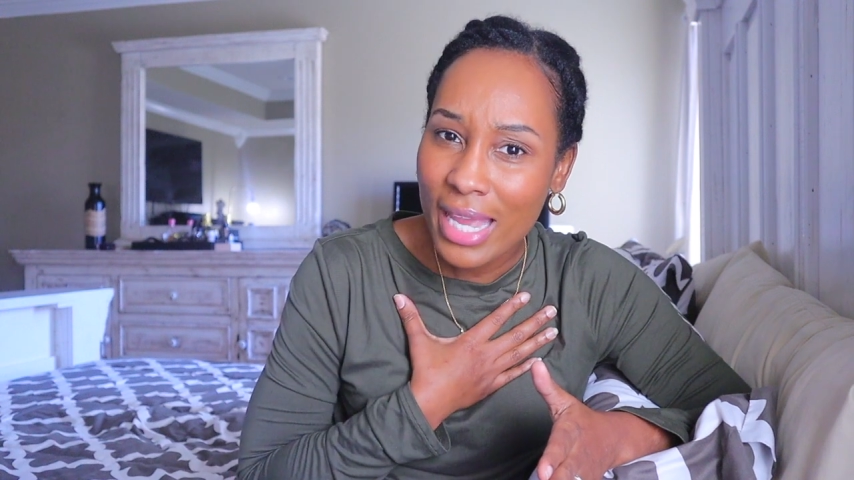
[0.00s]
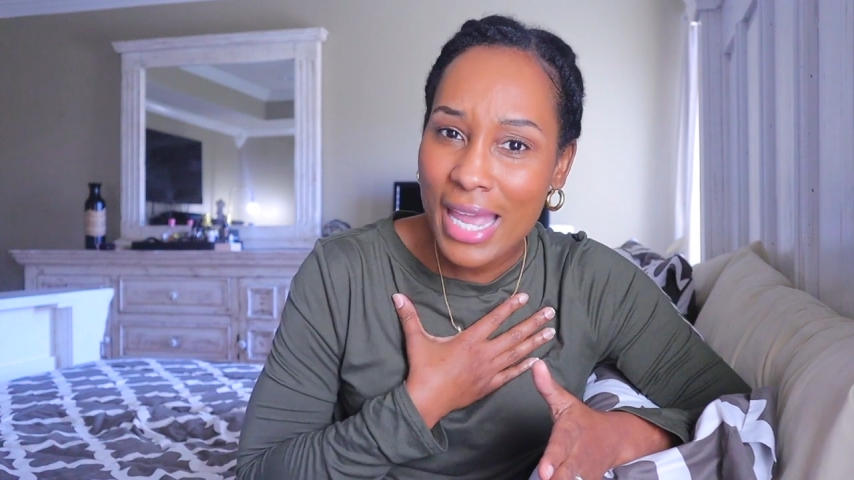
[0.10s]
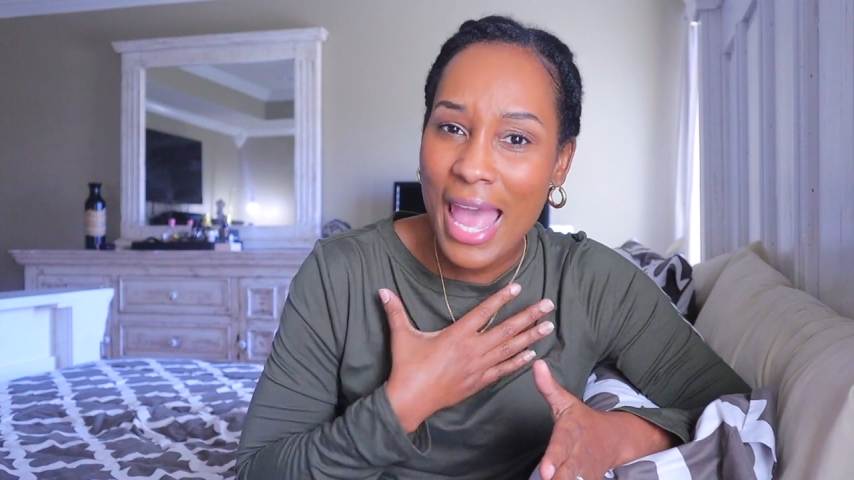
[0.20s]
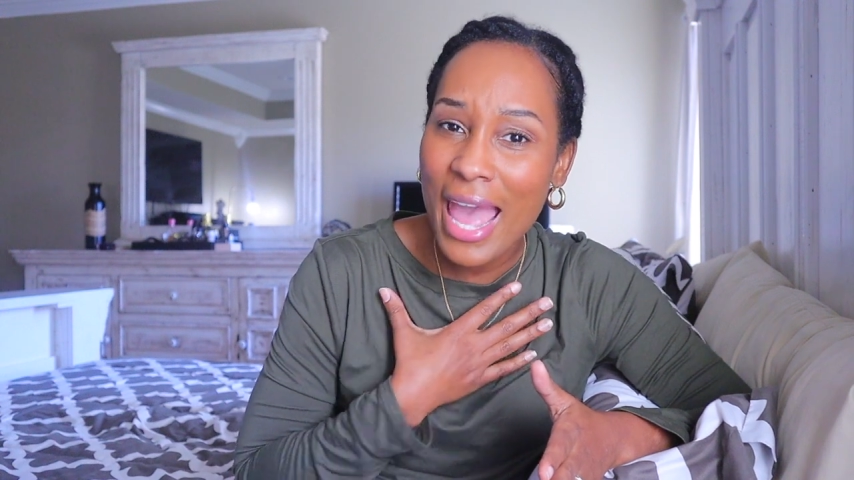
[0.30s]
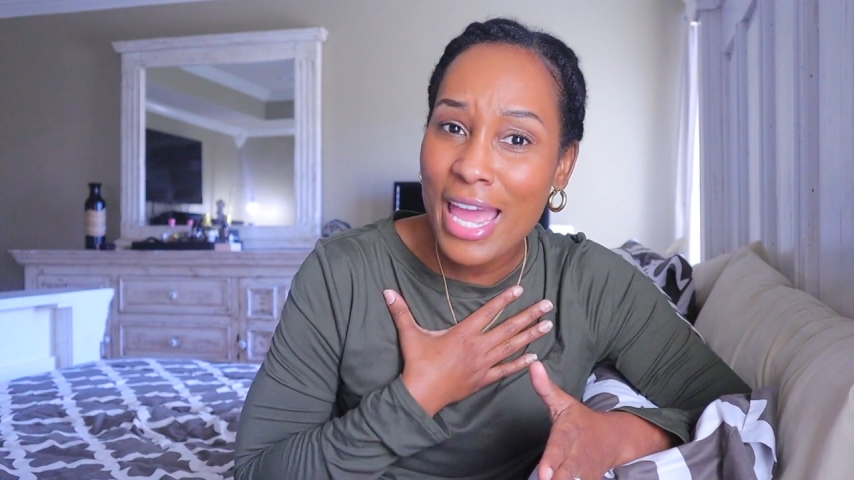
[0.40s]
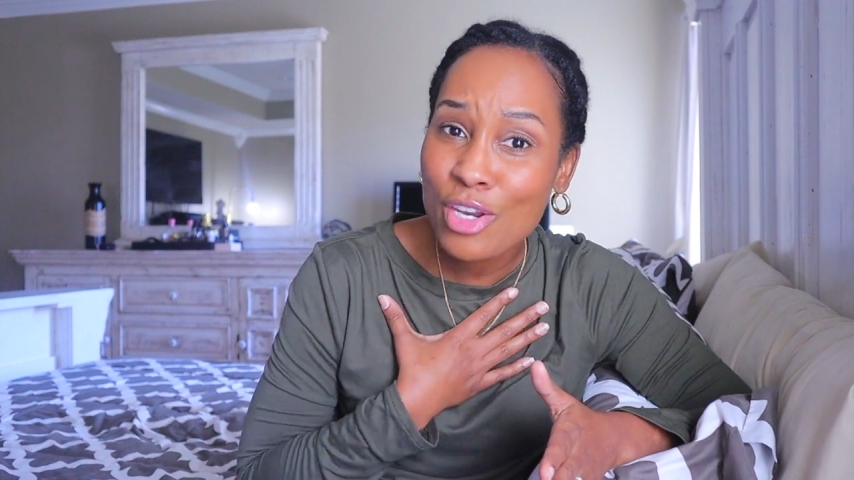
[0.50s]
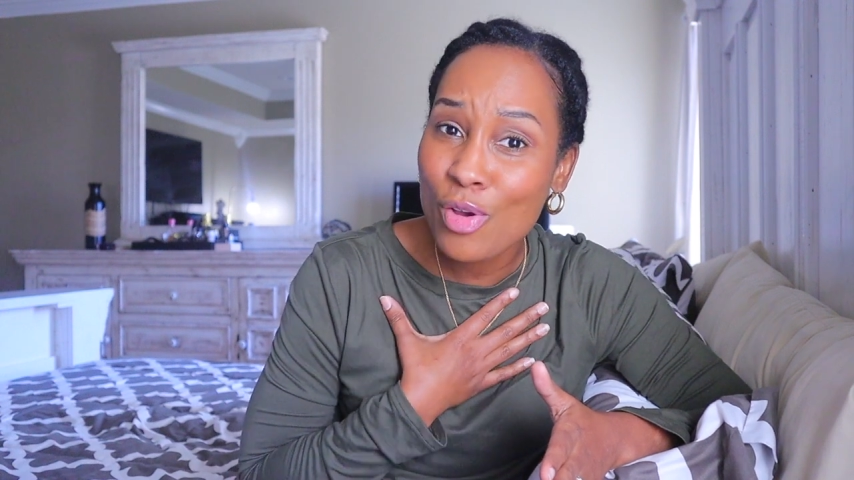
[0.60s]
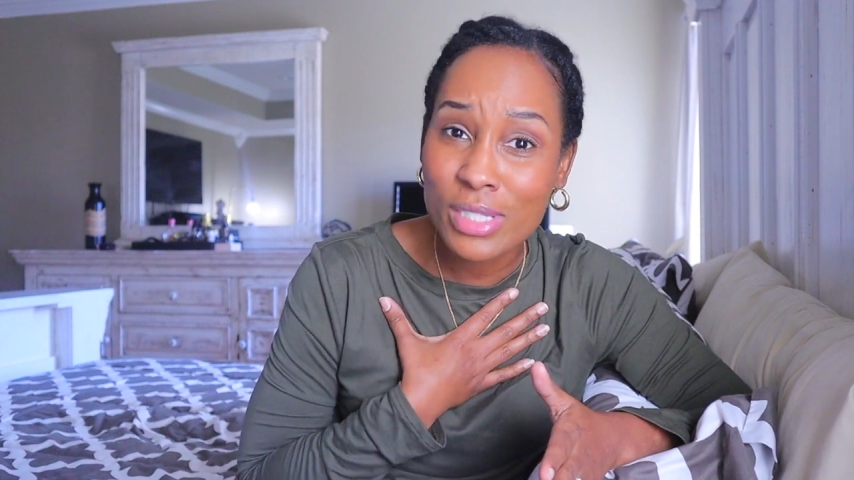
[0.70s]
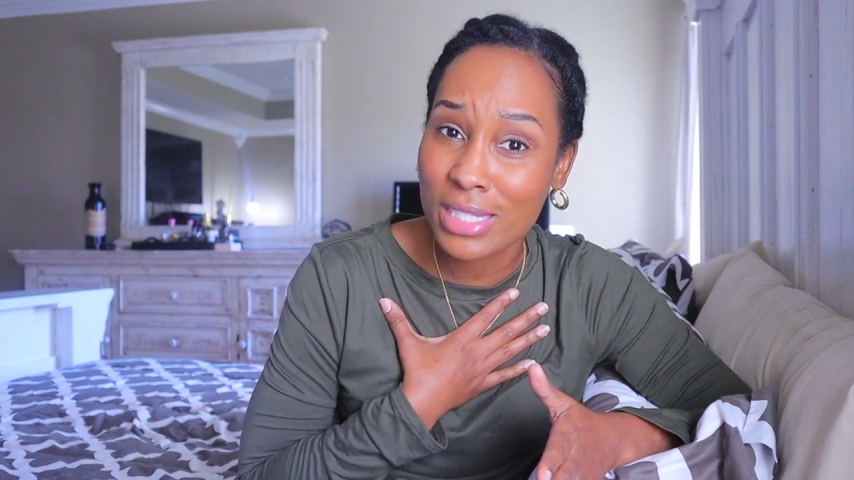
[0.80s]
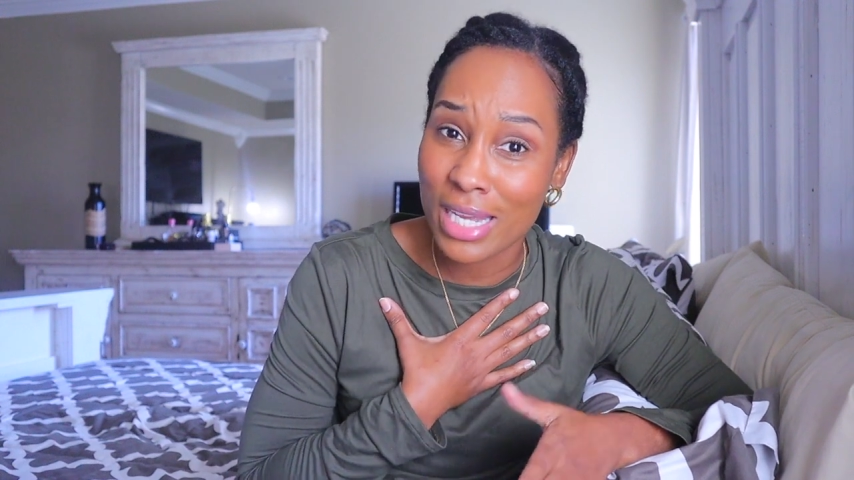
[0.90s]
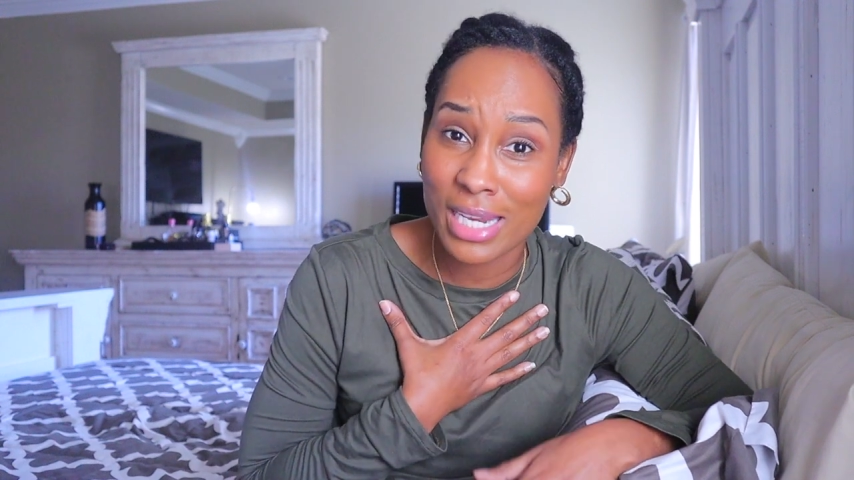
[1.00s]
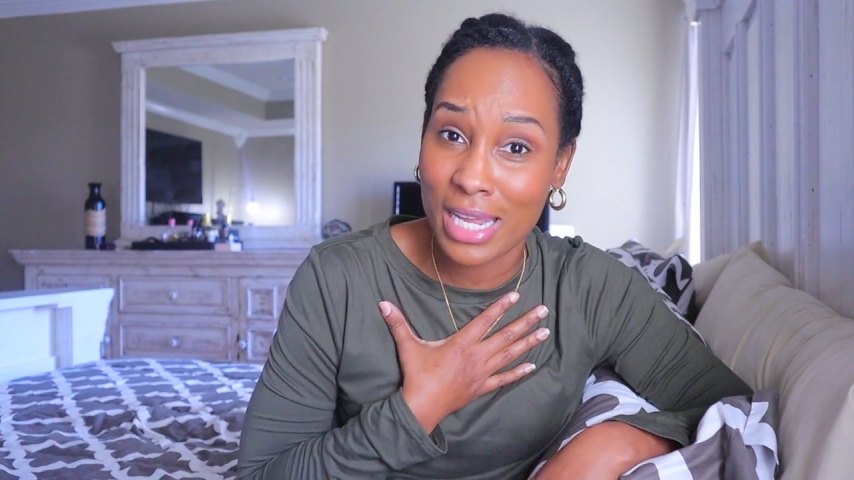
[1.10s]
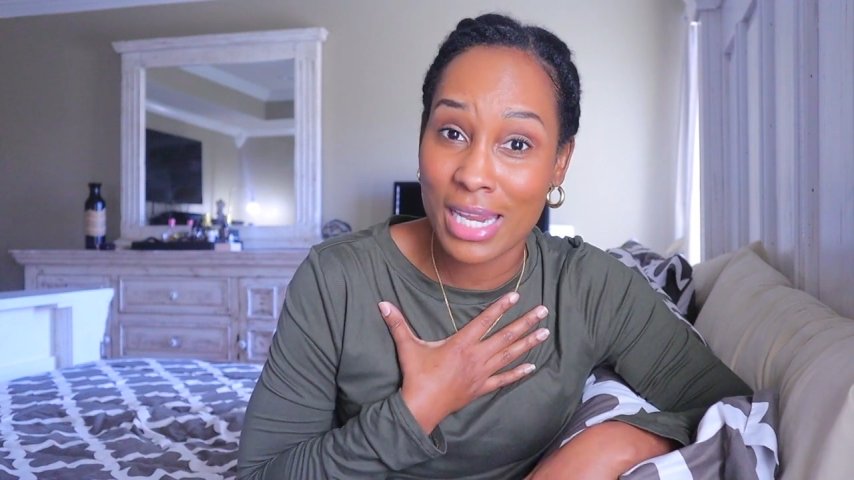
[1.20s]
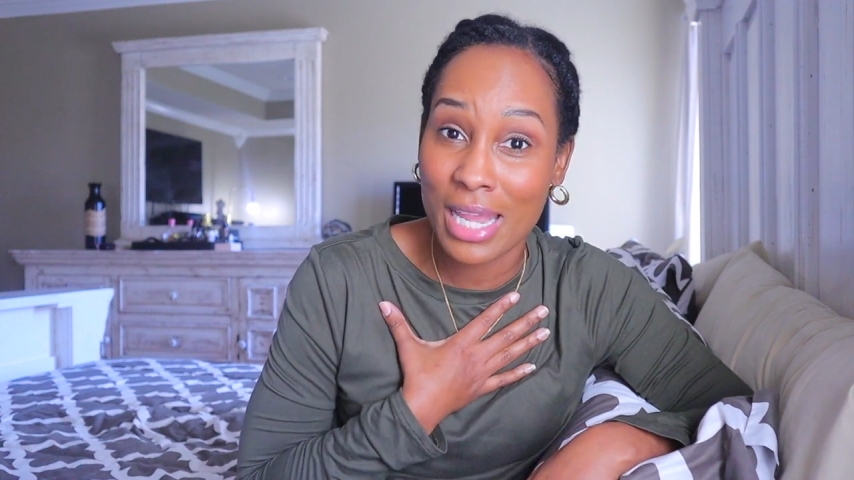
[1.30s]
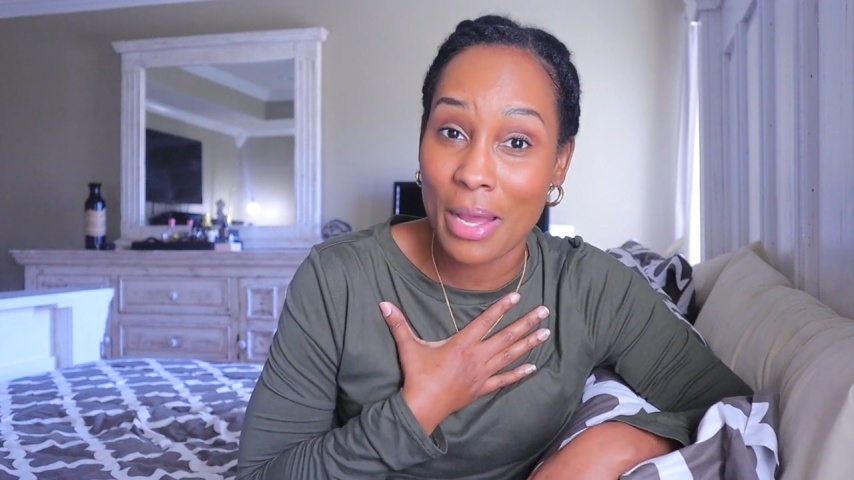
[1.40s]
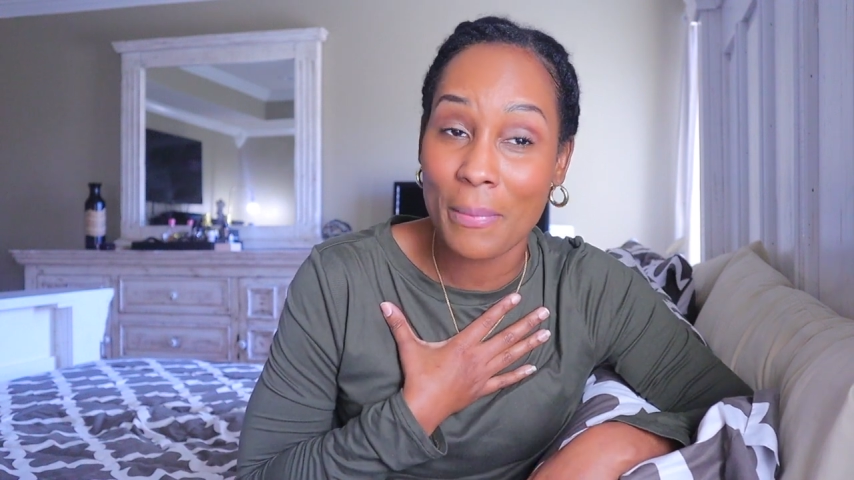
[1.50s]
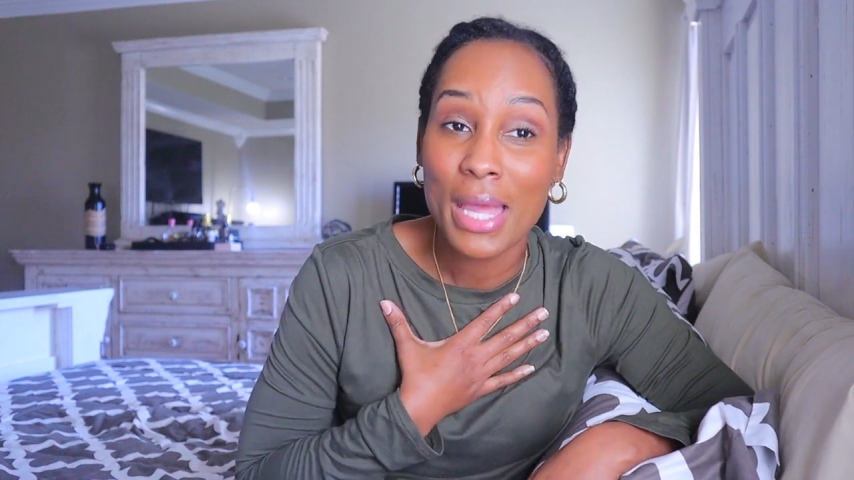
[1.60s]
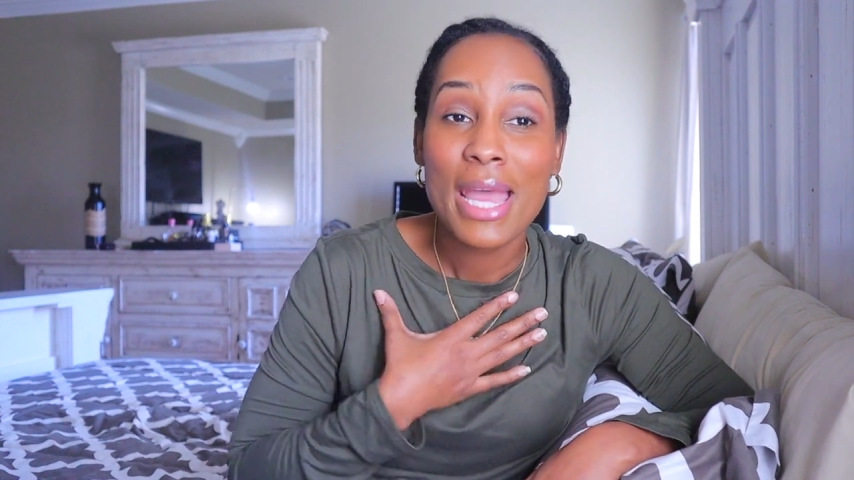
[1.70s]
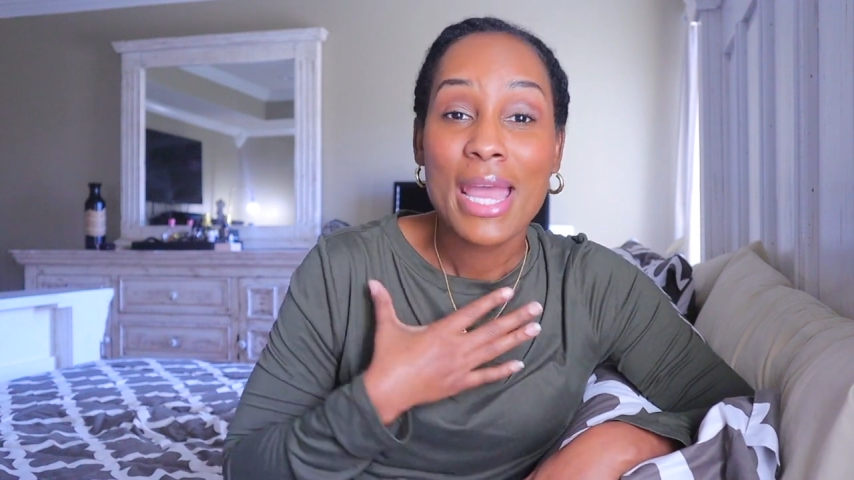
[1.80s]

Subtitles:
He had no sin in him.